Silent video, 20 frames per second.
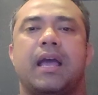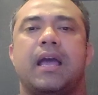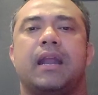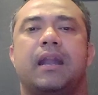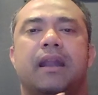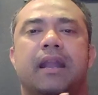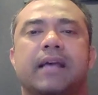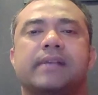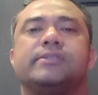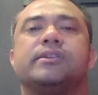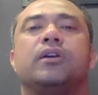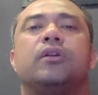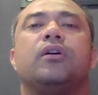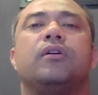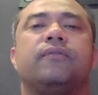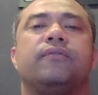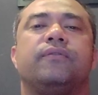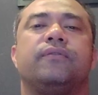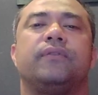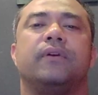and lesser
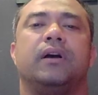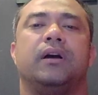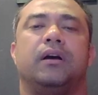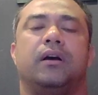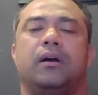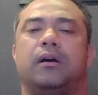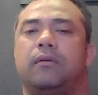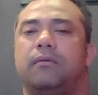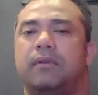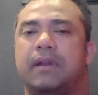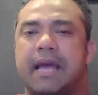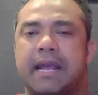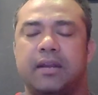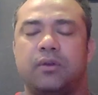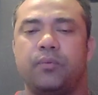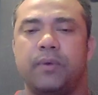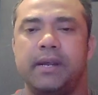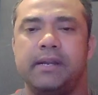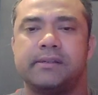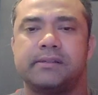of
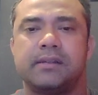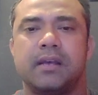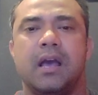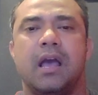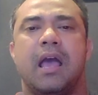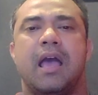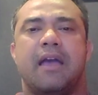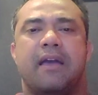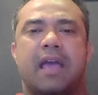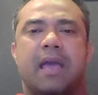light weights.